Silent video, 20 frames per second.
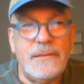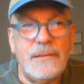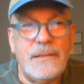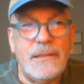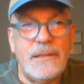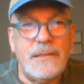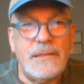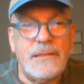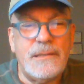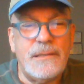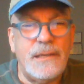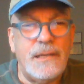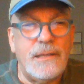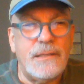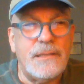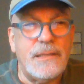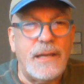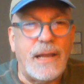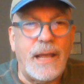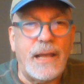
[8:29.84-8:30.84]
It's
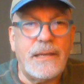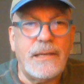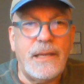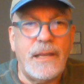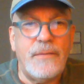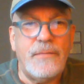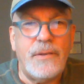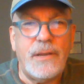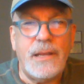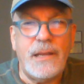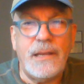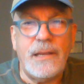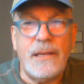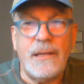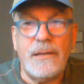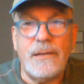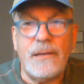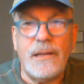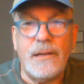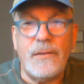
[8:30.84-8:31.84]
it's an
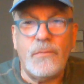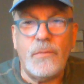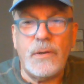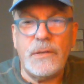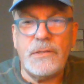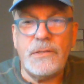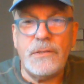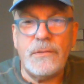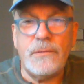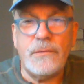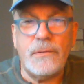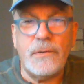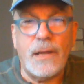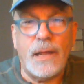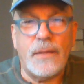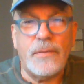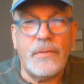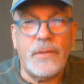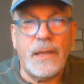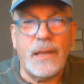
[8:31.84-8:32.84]
activity in which you're
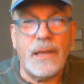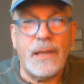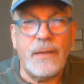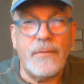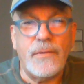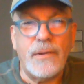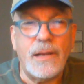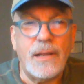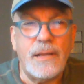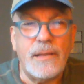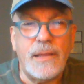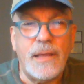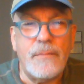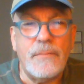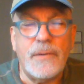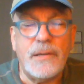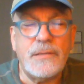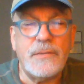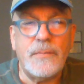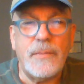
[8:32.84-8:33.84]
not thinking really
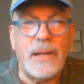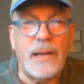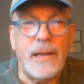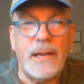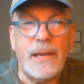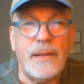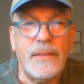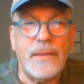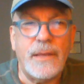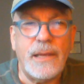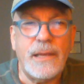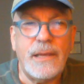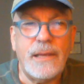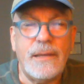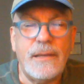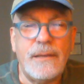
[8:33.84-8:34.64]
that much about anything.